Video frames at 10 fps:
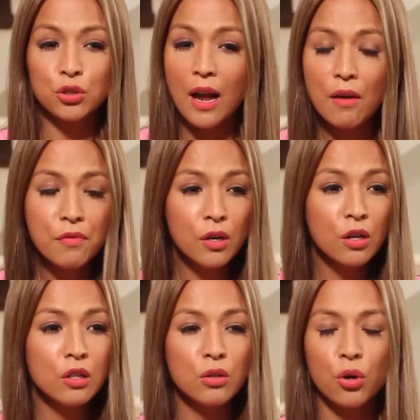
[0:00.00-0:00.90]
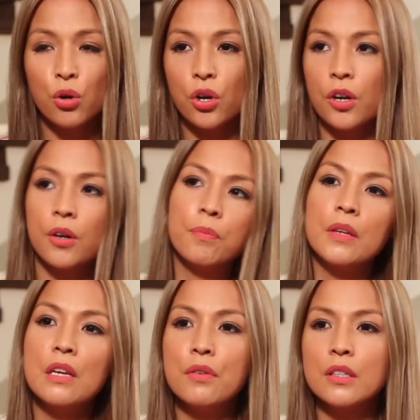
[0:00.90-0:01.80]
travel or
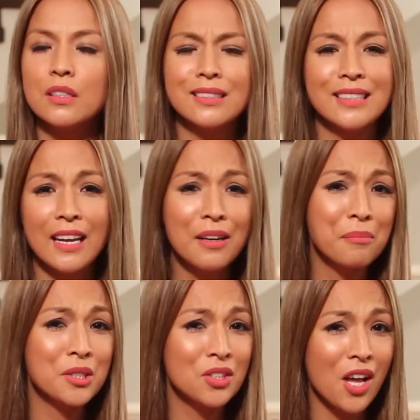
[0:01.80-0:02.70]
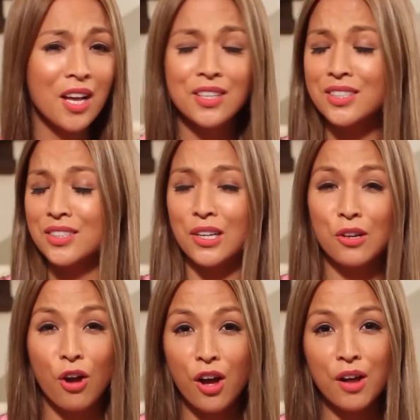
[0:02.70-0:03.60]
even just getting a massage, a
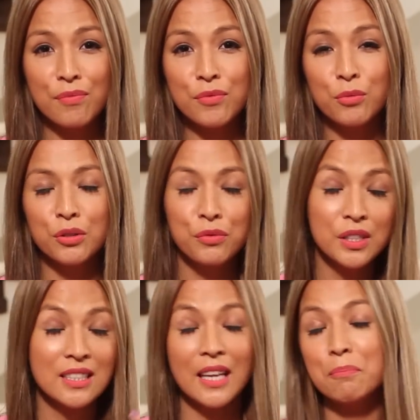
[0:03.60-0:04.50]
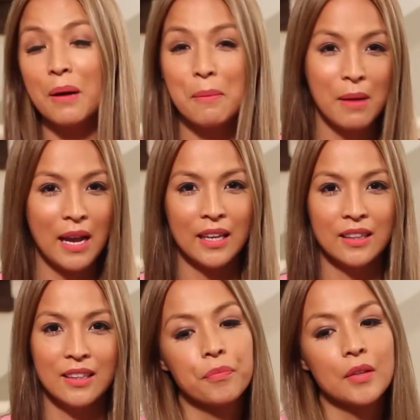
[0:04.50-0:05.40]
salon will reset my
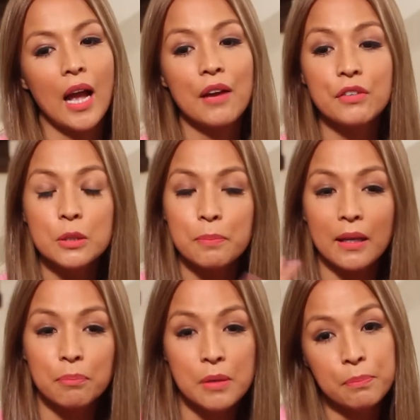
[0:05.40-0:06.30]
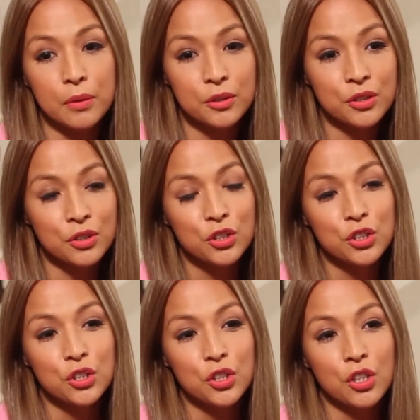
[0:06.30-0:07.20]
mind. I respect people's
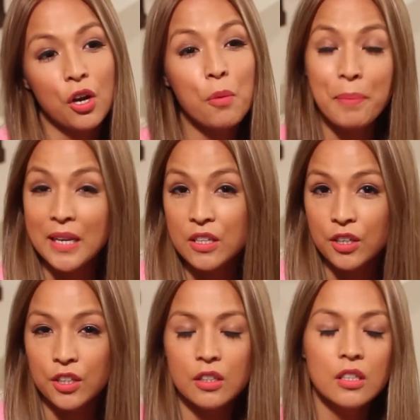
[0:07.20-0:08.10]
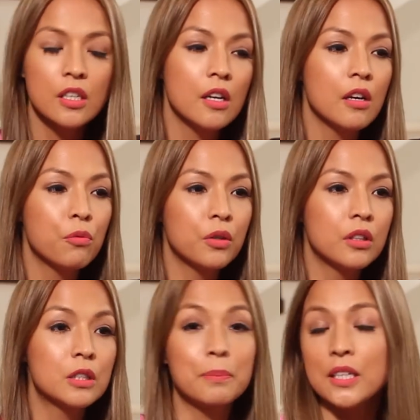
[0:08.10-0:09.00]
opinion,
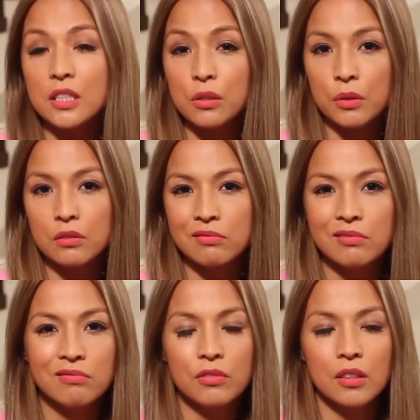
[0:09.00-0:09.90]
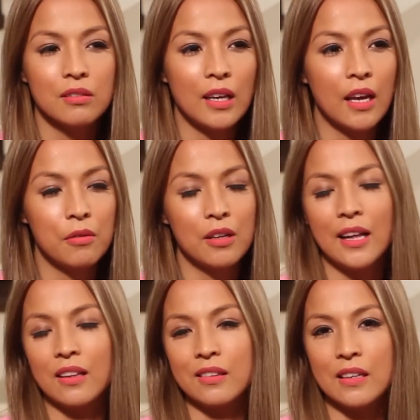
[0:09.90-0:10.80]
especially with
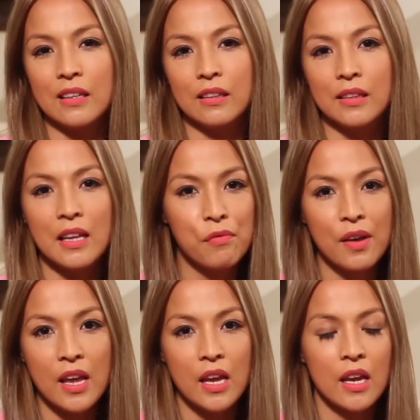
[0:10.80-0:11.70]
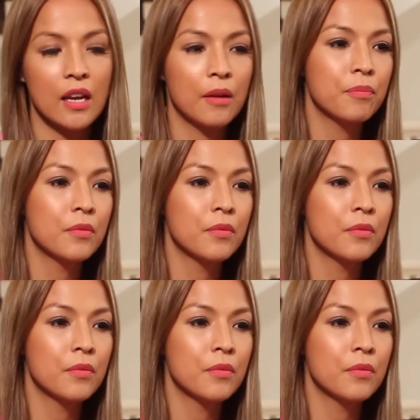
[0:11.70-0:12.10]
healthy living,